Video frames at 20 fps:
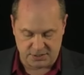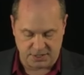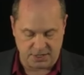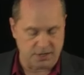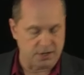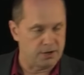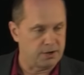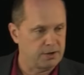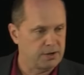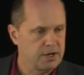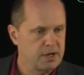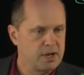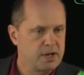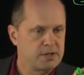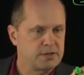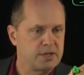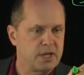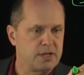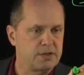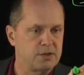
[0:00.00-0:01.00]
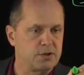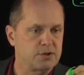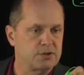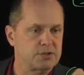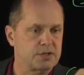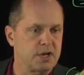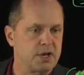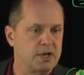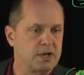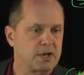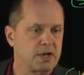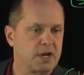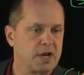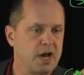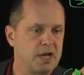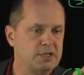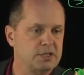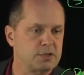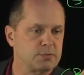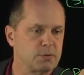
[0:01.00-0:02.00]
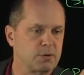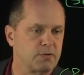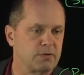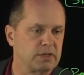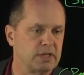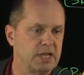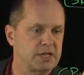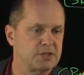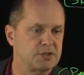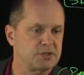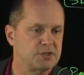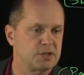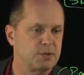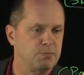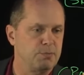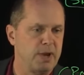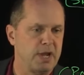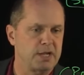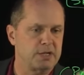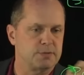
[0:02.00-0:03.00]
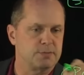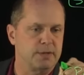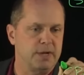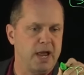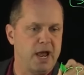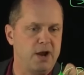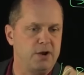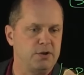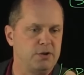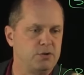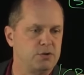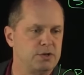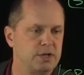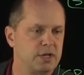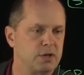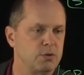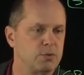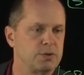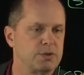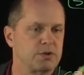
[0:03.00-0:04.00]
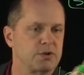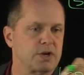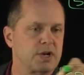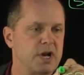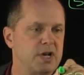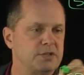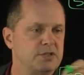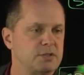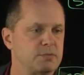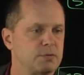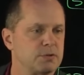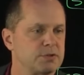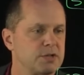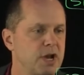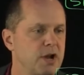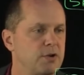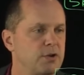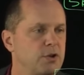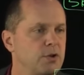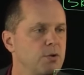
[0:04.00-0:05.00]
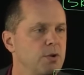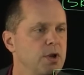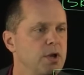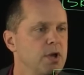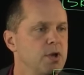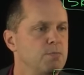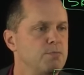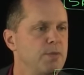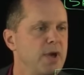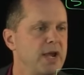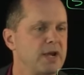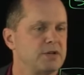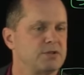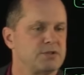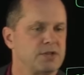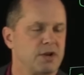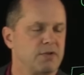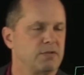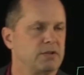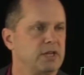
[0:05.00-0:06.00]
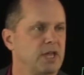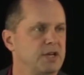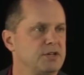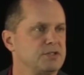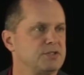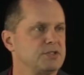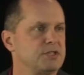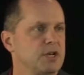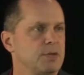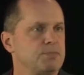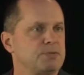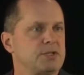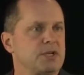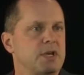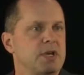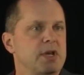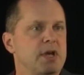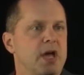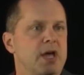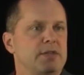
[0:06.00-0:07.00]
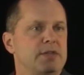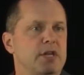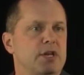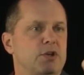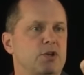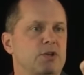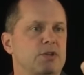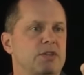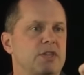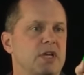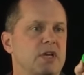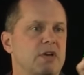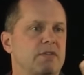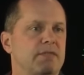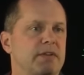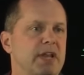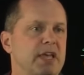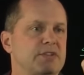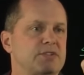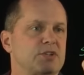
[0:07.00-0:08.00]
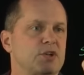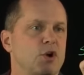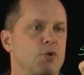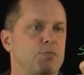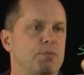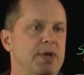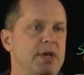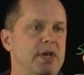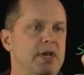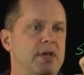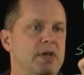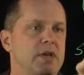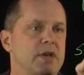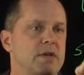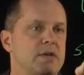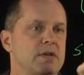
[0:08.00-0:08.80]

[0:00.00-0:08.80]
to here. Then there's a customer relationship management. How do you deal with your customers? How do you manage their relationships? And then you can think of an S&OP